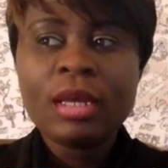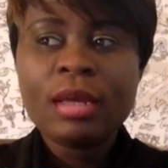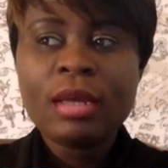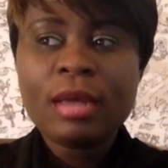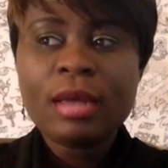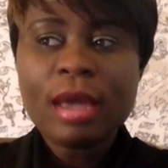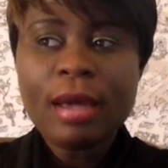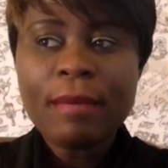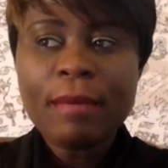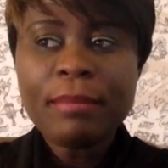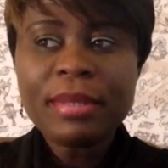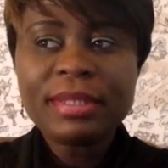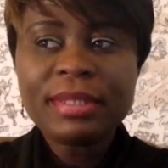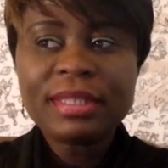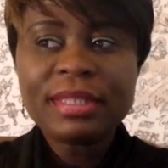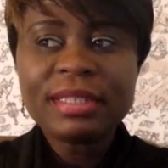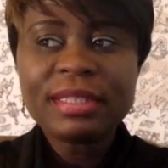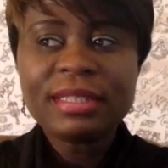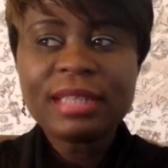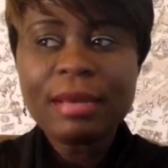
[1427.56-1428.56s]

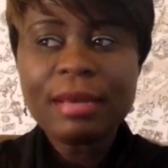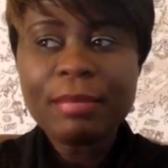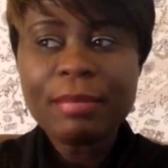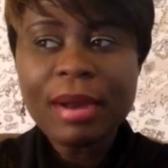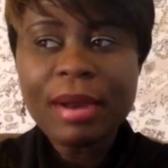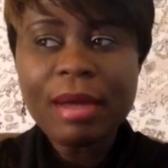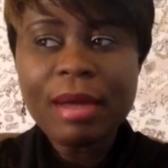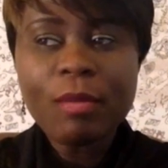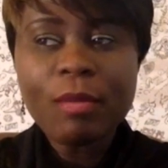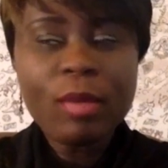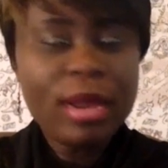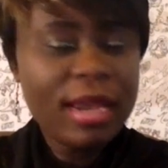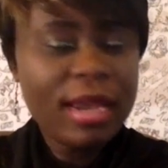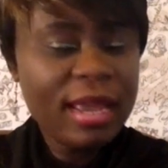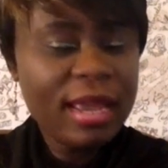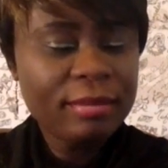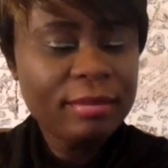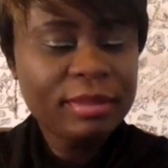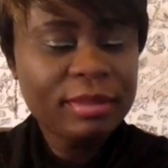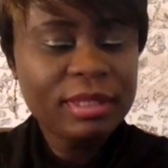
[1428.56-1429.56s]
Mrs. Deborah
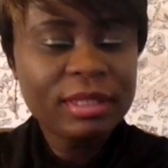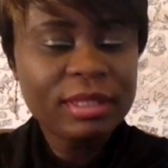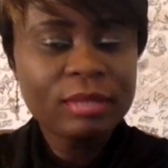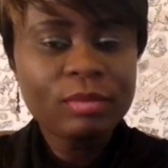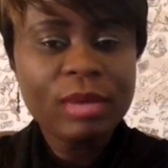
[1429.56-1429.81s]
Williams'